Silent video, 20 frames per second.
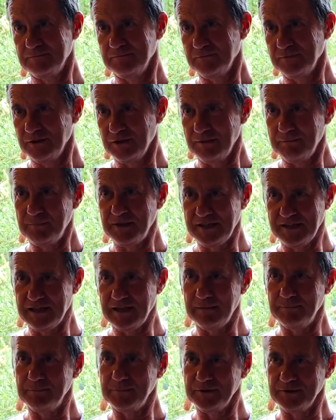that I pick
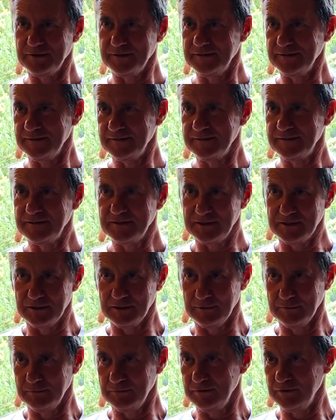up, and
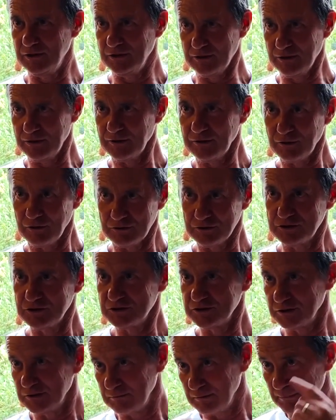I've got to
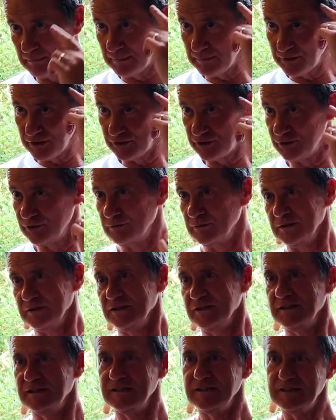consciously remember to do
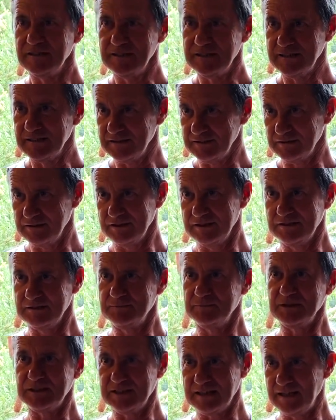it. It
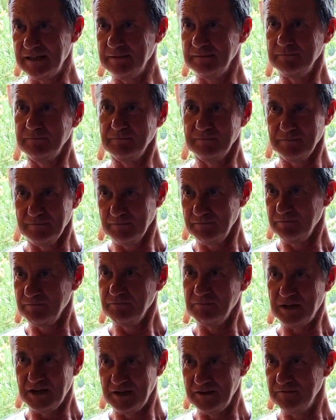became
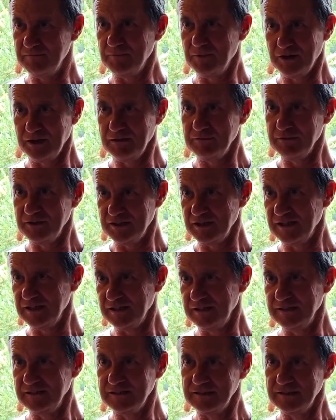part of my everyday